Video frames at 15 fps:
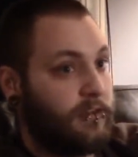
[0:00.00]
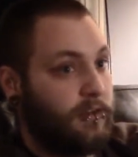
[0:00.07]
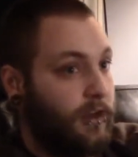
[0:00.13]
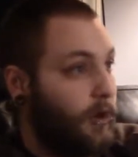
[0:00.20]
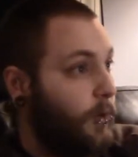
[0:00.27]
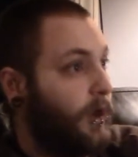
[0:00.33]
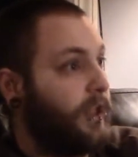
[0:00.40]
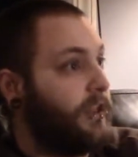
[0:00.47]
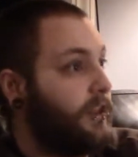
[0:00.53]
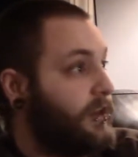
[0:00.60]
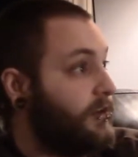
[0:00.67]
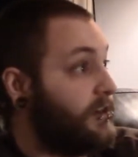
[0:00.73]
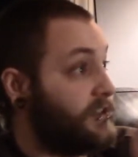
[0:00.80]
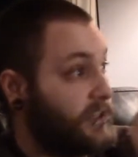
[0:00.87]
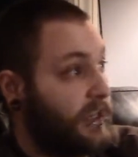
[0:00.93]
you know what,
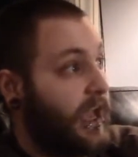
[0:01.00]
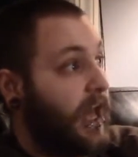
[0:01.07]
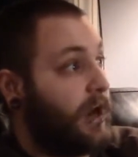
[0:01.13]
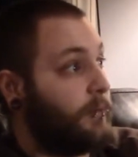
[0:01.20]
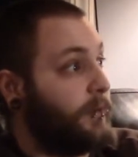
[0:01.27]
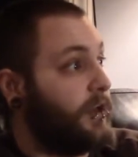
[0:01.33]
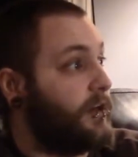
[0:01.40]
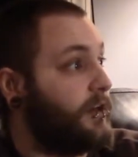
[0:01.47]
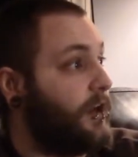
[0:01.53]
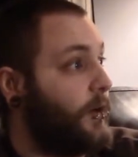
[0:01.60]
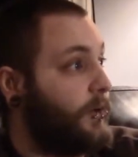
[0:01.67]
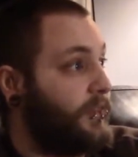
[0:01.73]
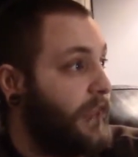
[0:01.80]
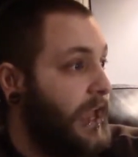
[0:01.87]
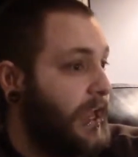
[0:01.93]
there is a God, I'm going to go
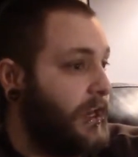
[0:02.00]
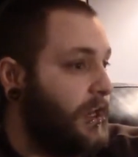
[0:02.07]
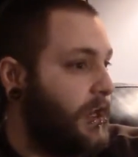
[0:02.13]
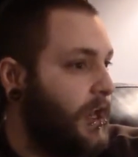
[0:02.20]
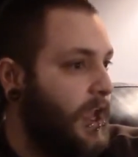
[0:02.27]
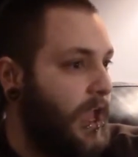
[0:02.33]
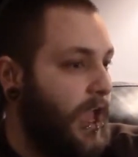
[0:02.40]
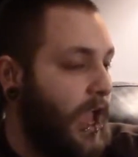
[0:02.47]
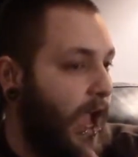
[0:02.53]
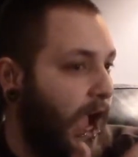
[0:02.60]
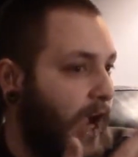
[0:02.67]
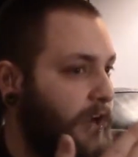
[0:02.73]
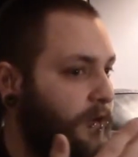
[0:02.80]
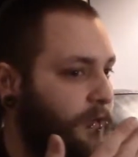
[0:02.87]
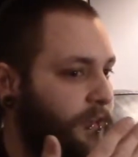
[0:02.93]
with that. And
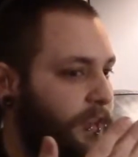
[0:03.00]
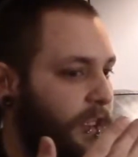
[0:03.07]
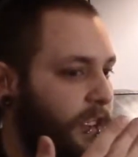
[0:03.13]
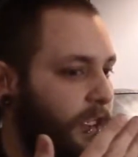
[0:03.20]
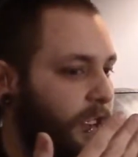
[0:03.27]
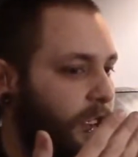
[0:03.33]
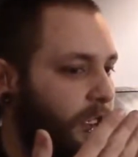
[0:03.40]
I don't think